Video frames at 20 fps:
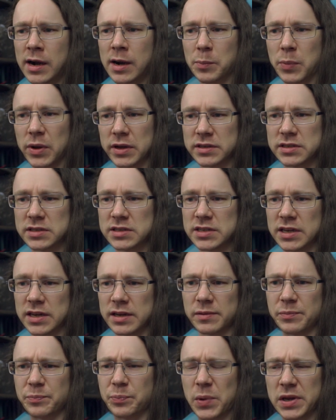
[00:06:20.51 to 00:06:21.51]
But
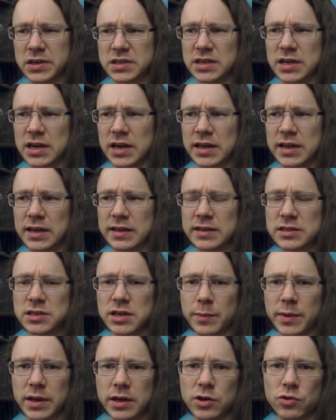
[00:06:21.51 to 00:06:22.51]
basically, there's
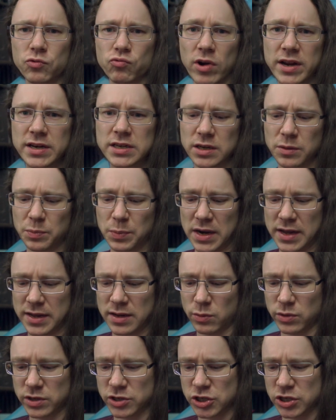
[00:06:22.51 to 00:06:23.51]
going to be a new radio play,
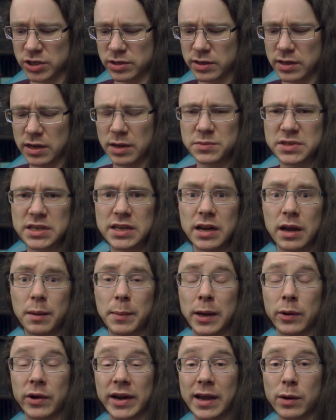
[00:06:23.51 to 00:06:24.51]
which comes in at
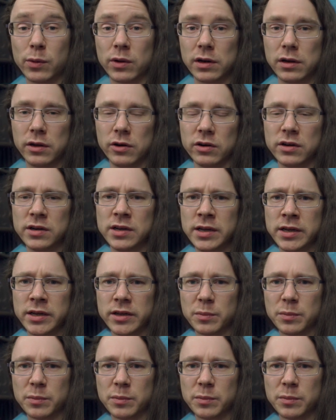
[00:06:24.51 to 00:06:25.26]
about an hour long.